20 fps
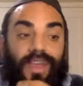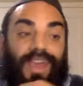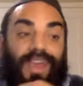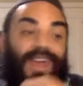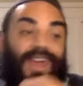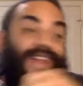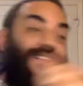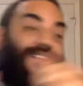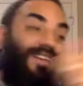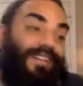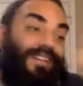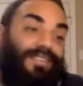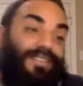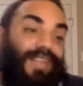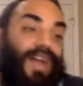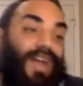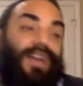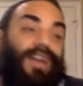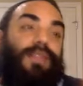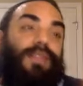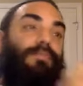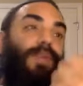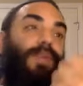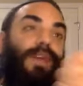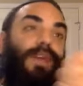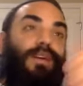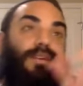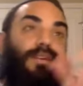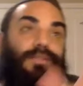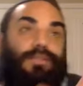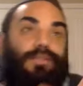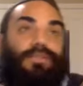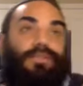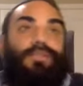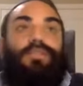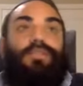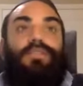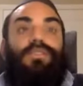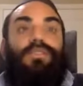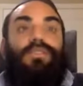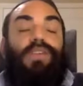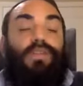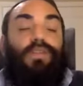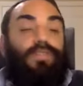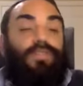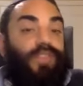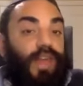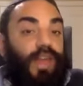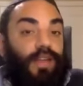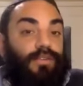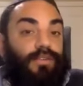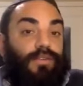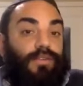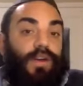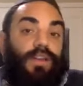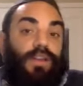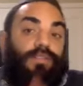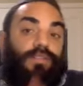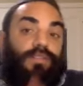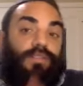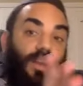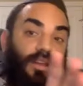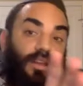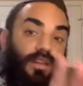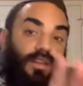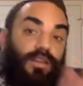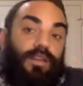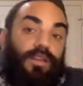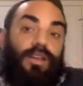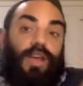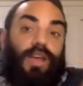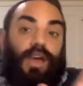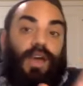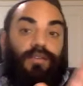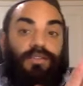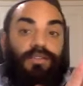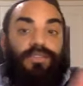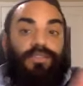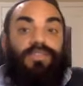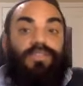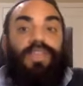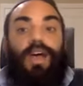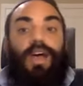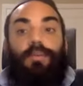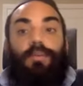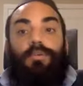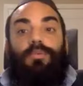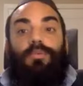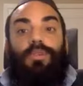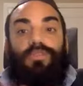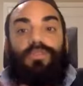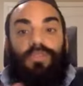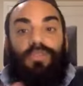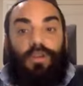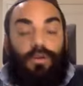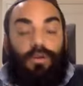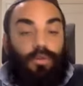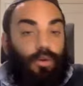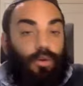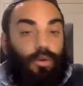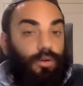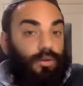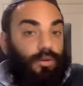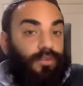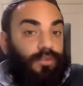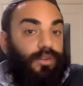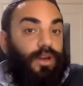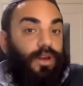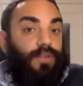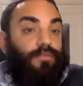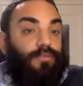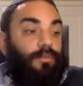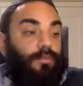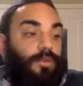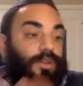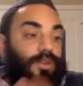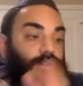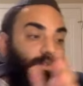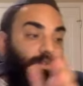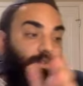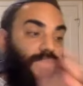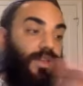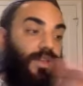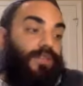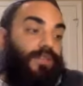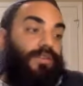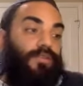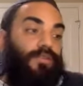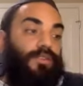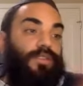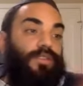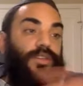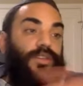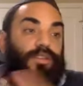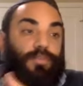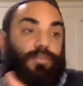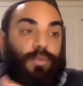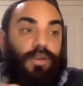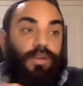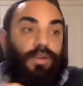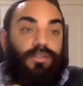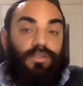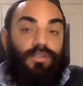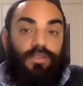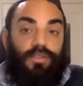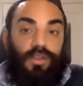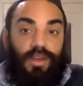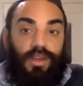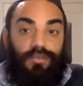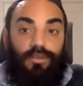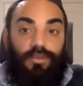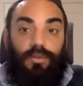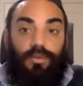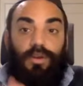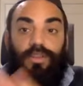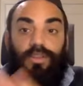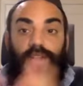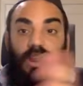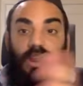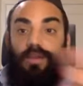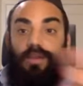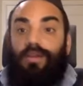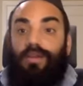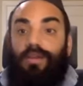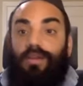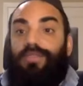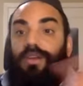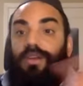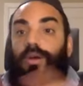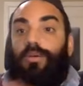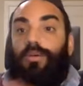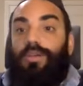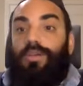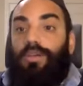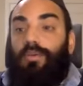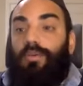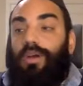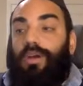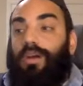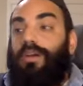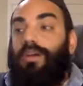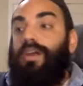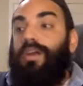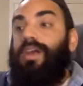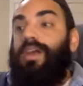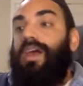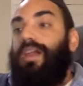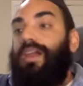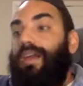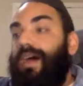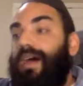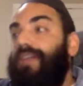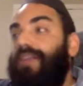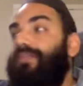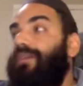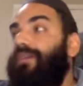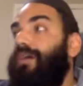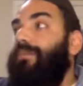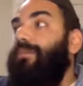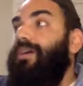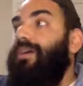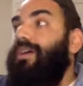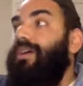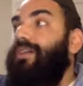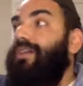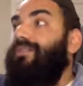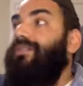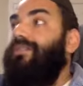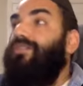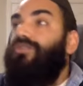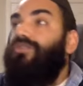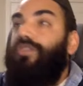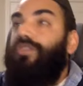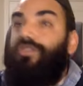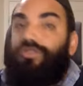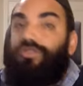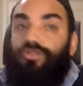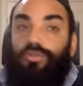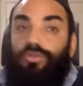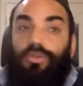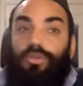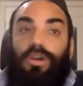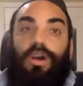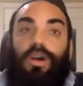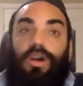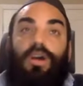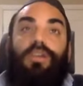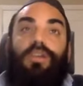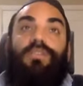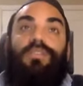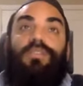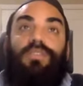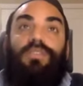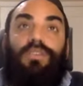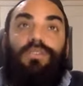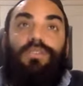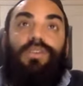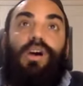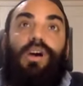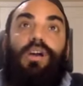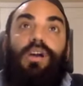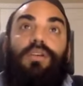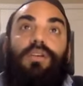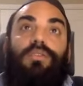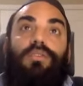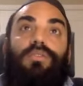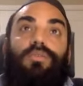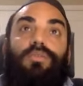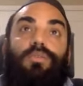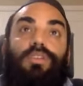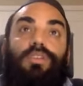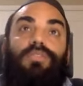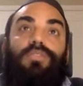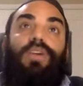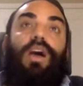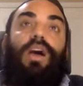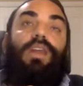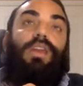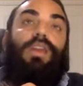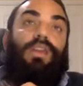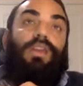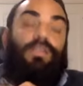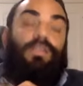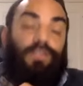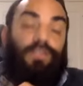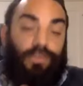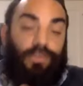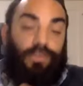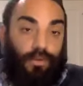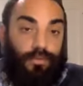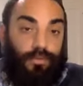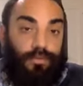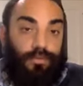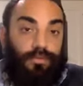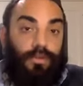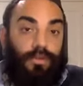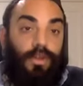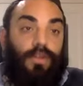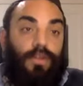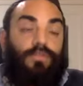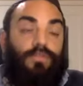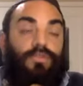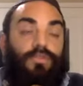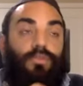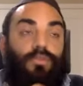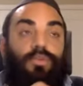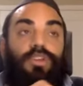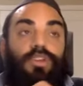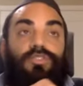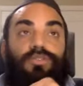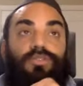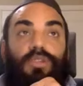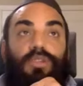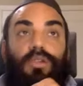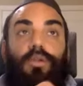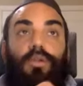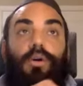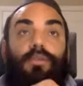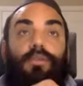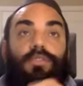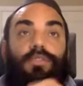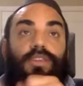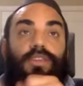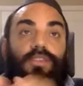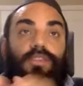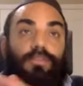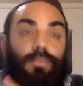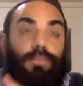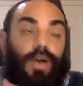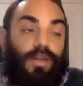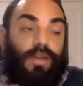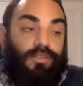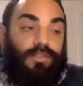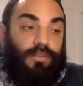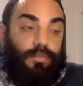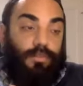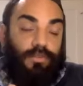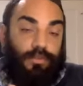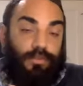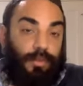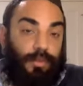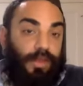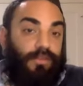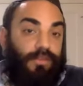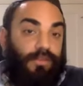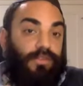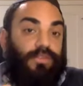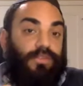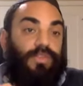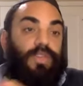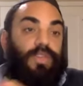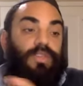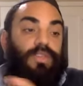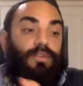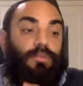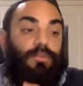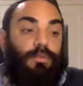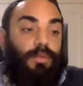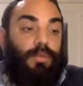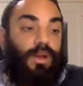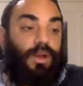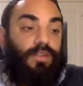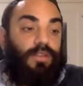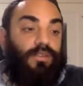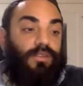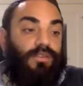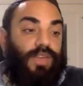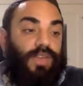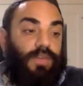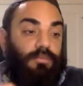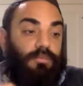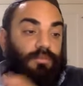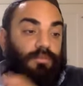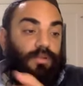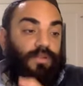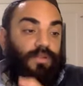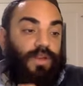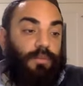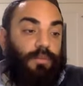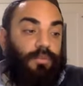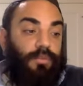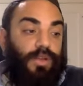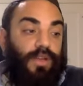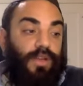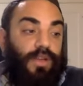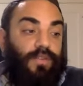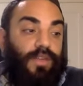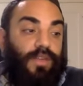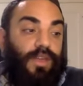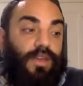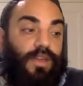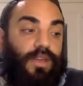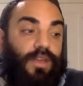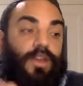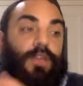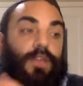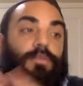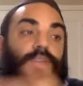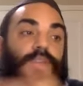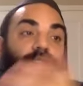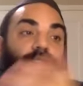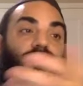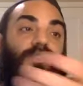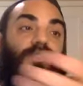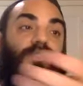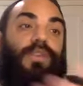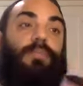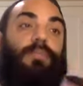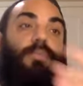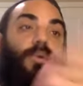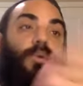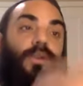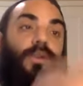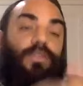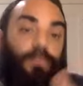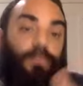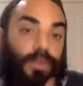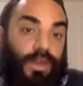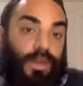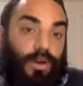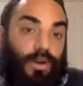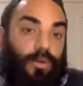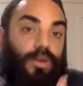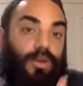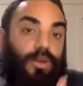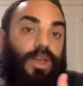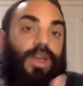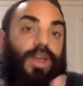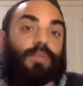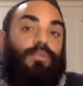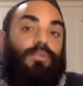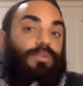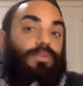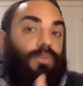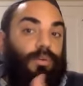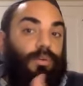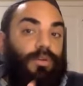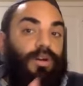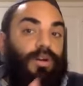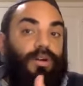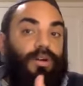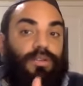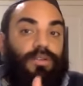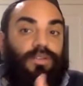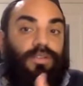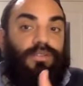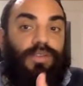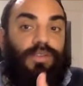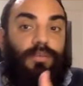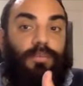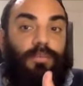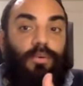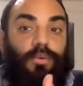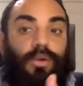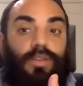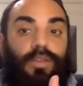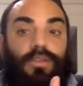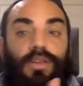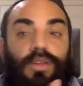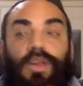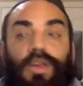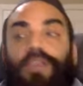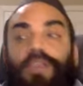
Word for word: And it's not going to make us self-satisfied it's not going to have us stop and rest on our laurels god forbid and say if everything is present and everywhere then i don't have to go anywhere el adraba it's a cheshuka. it's a desire to reach ad ein sof to reach the loftiest possible spaces that the human mind is capable of comprehending, but at the same point being okay with where we are at the same point.